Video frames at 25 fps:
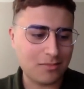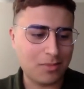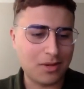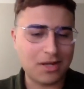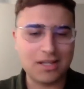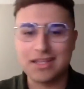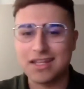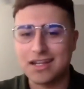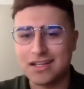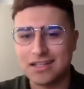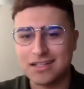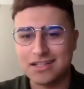but
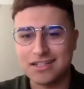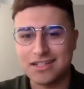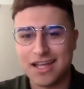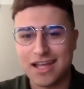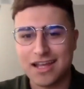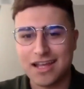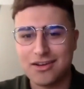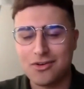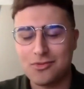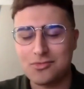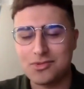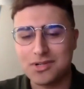at the end of the
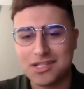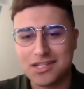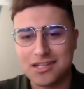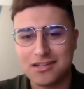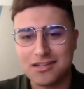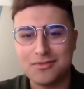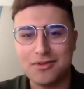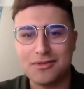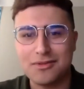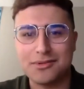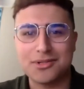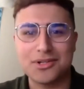day, nobody's going to
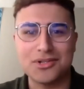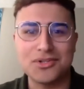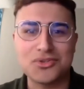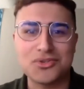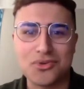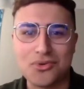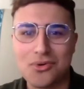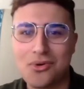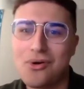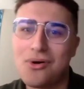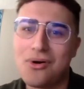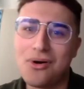be able to
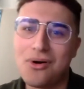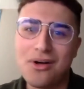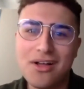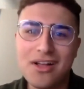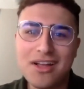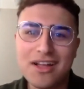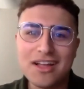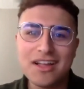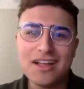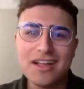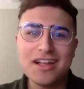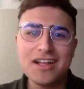control
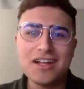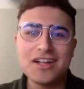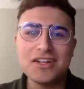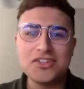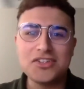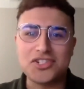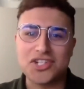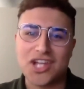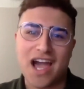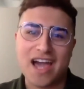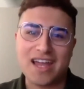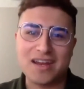
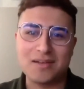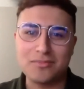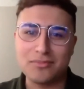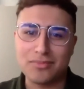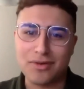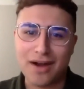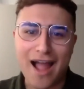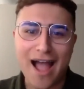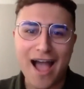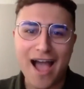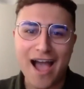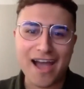Chad and
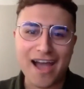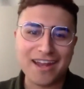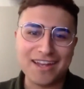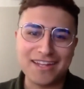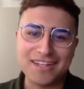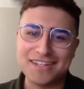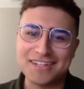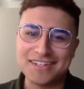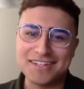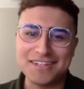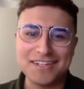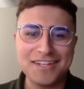Brad
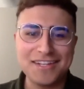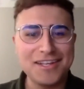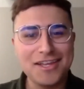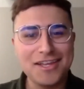and